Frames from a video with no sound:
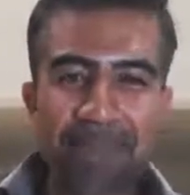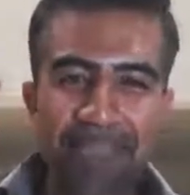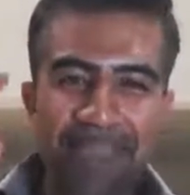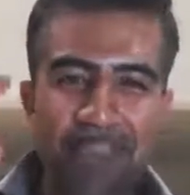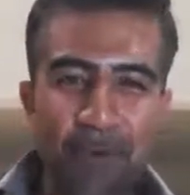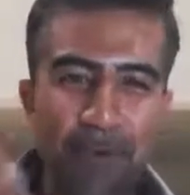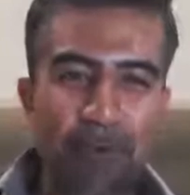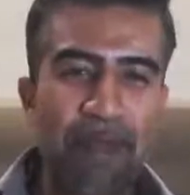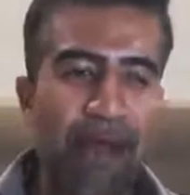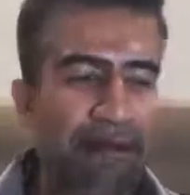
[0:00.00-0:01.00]
So
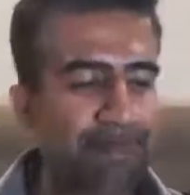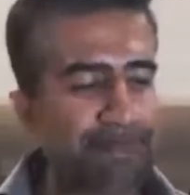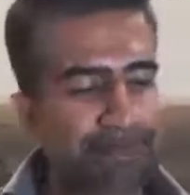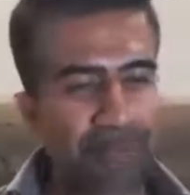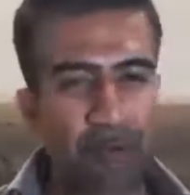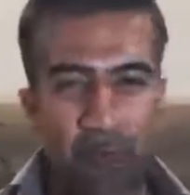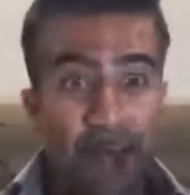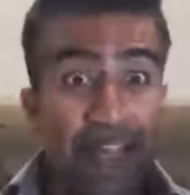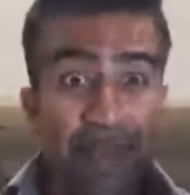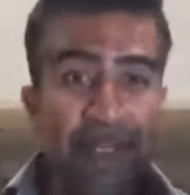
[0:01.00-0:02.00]
willpower.
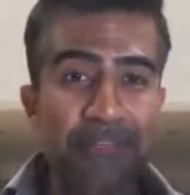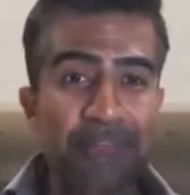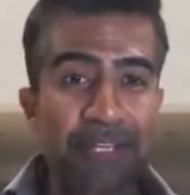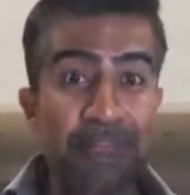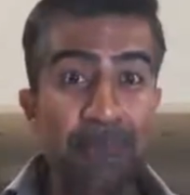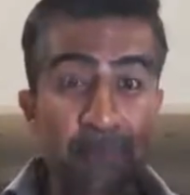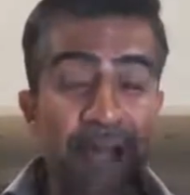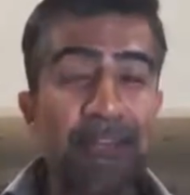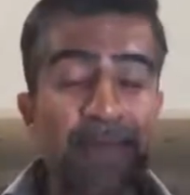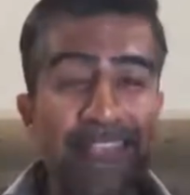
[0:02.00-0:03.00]
Why do we do this?
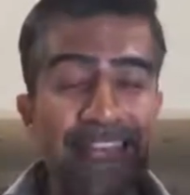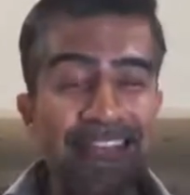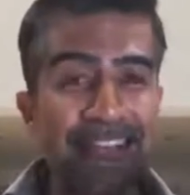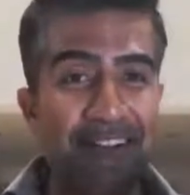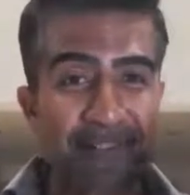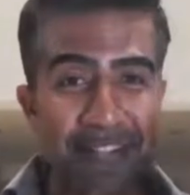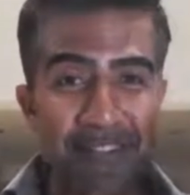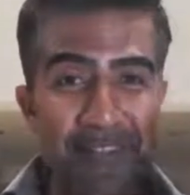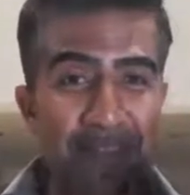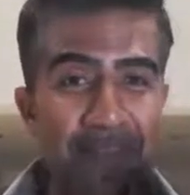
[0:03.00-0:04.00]
Why do we take stuff
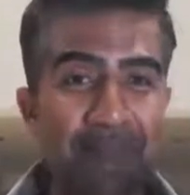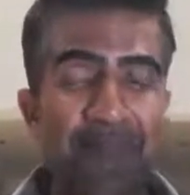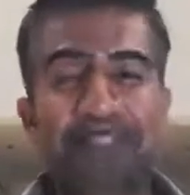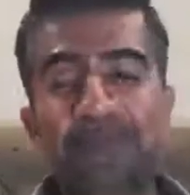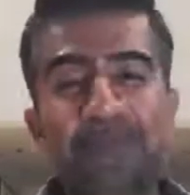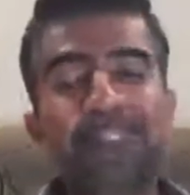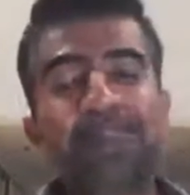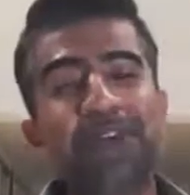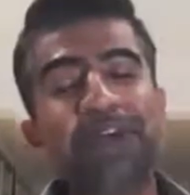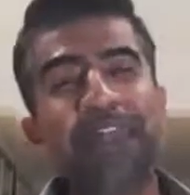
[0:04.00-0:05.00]
that's not good for us and we
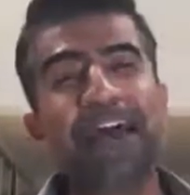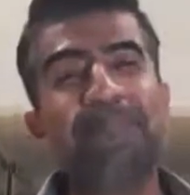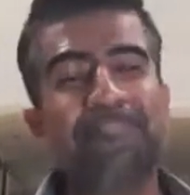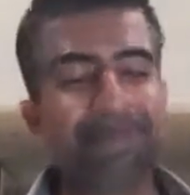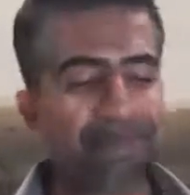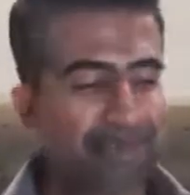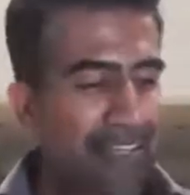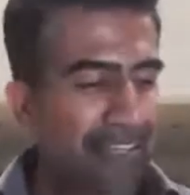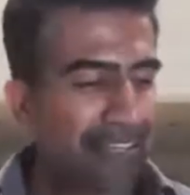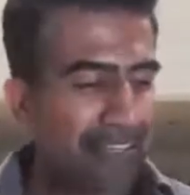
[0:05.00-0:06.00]
still go and have it?
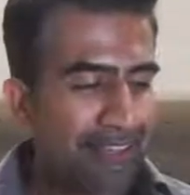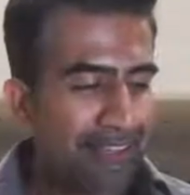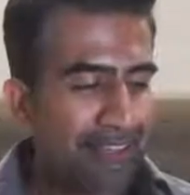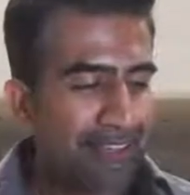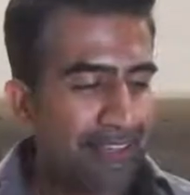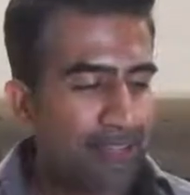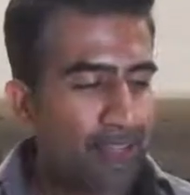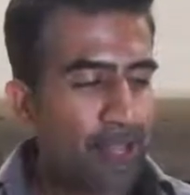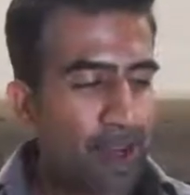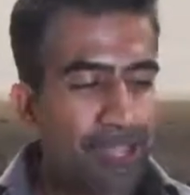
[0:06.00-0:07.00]

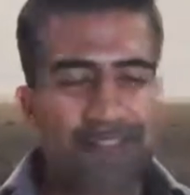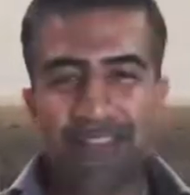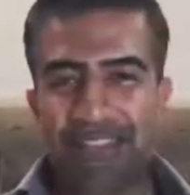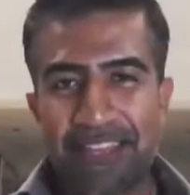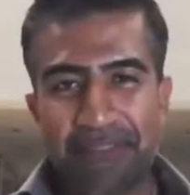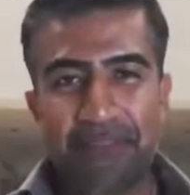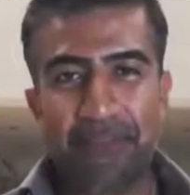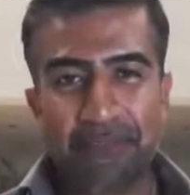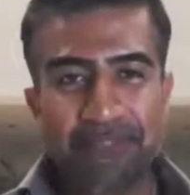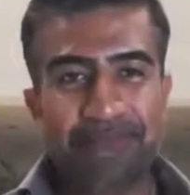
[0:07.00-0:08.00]
So here's the thing,
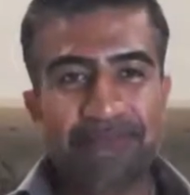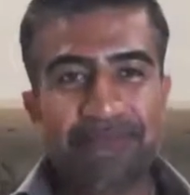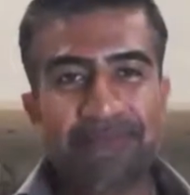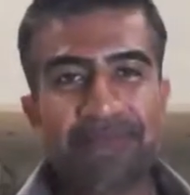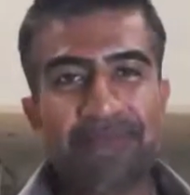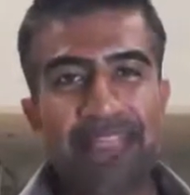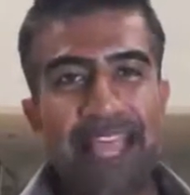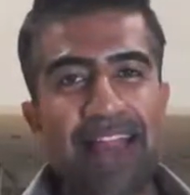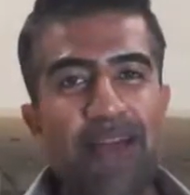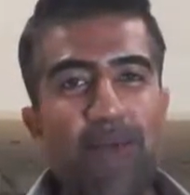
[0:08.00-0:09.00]
folks.
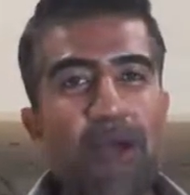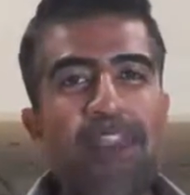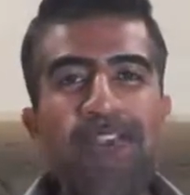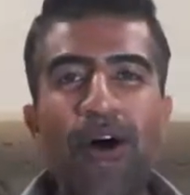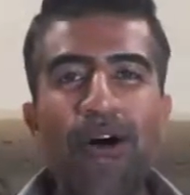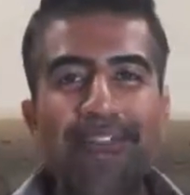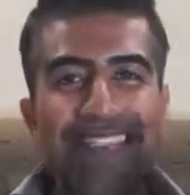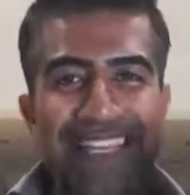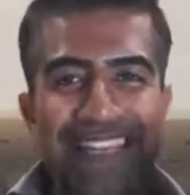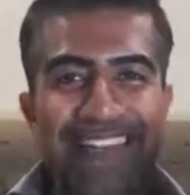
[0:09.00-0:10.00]
We're not
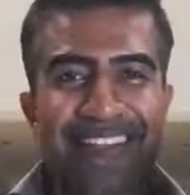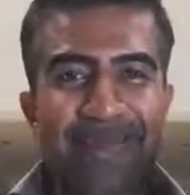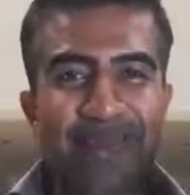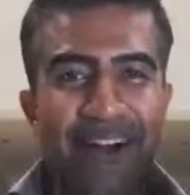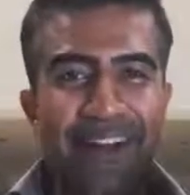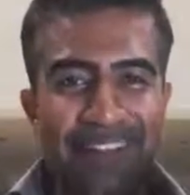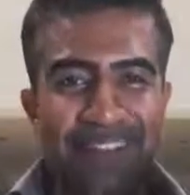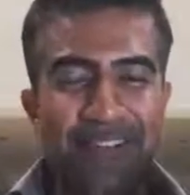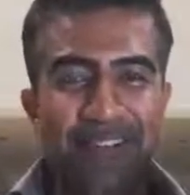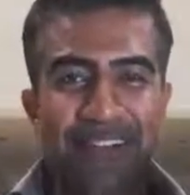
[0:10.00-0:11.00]
in
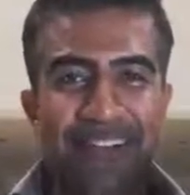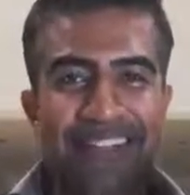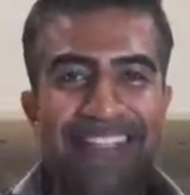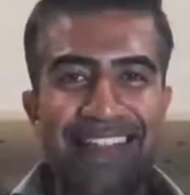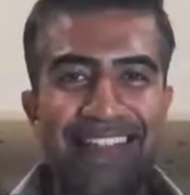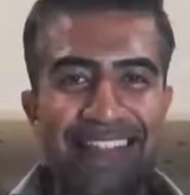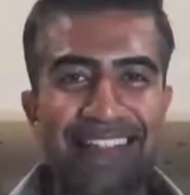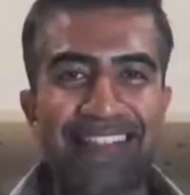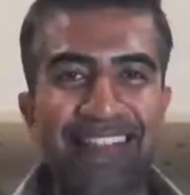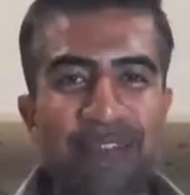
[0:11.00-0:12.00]
command of our
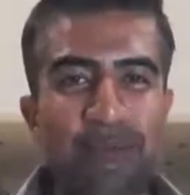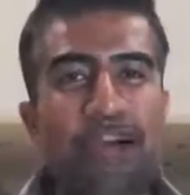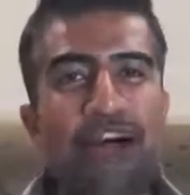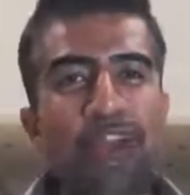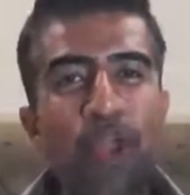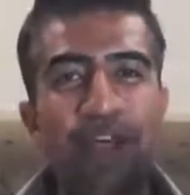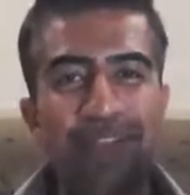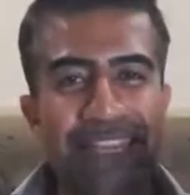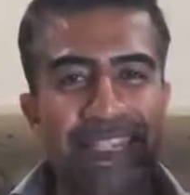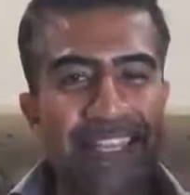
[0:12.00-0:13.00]
senses. We are
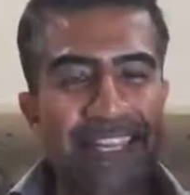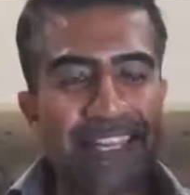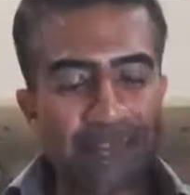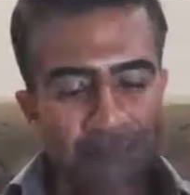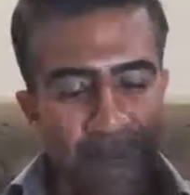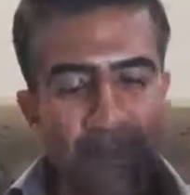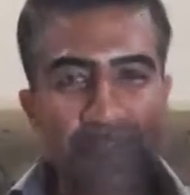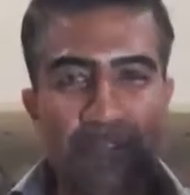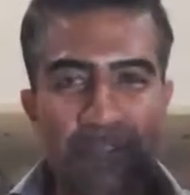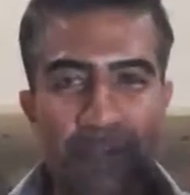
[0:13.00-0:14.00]
not in full
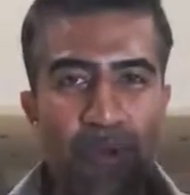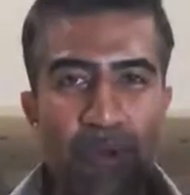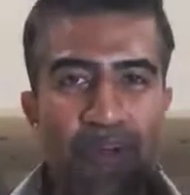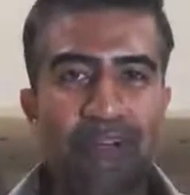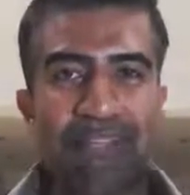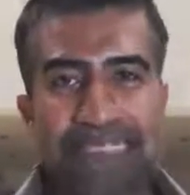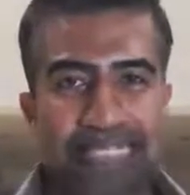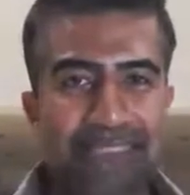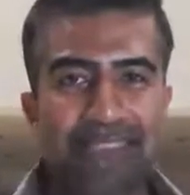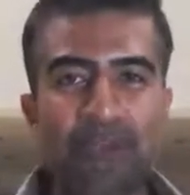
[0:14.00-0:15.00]
control of our
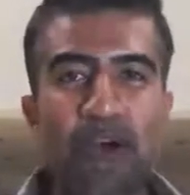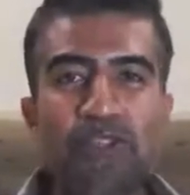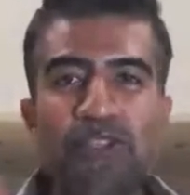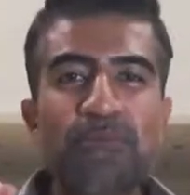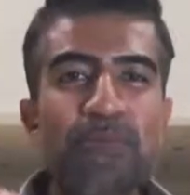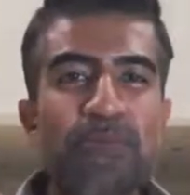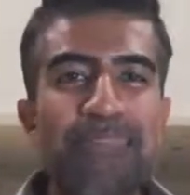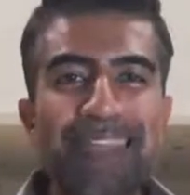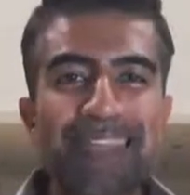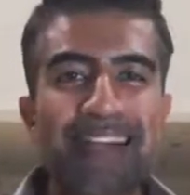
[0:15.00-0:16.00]
senses. Most human
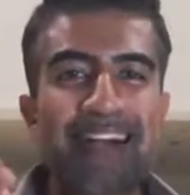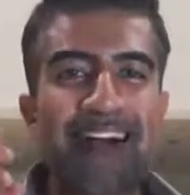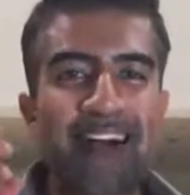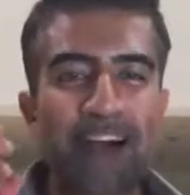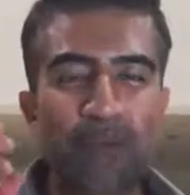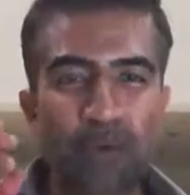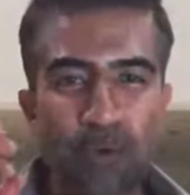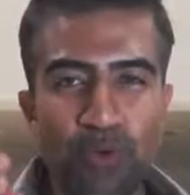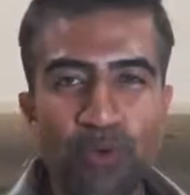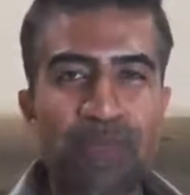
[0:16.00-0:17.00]
beings are
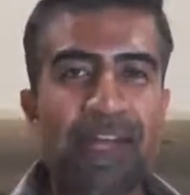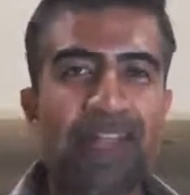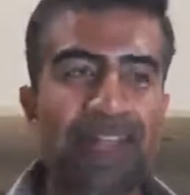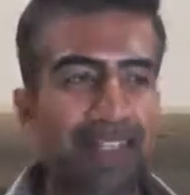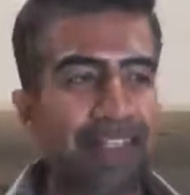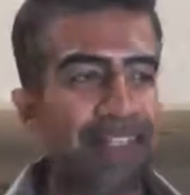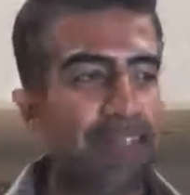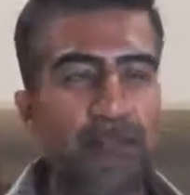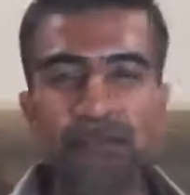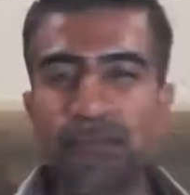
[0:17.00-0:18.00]
ruled by the
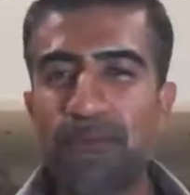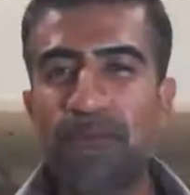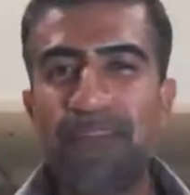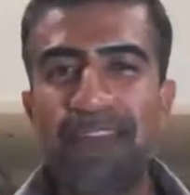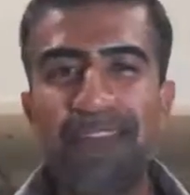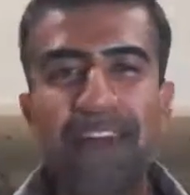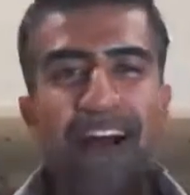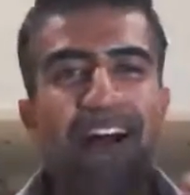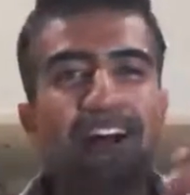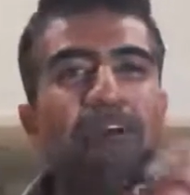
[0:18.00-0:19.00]
senses. Most human beings
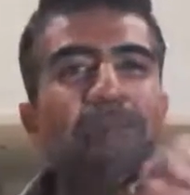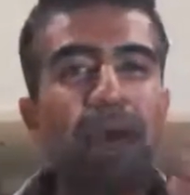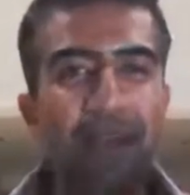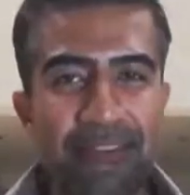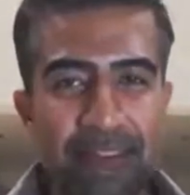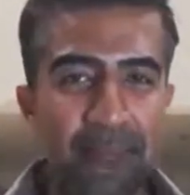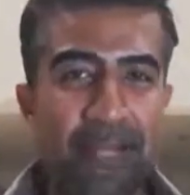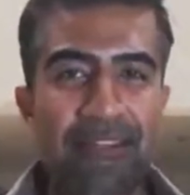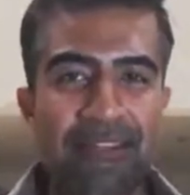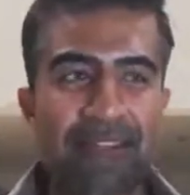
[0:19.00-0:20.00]
are commanded
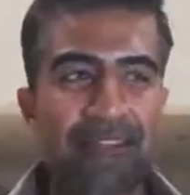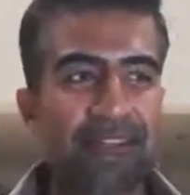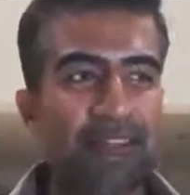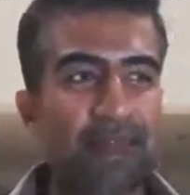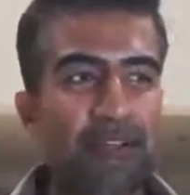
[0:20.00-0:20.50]
by the senses.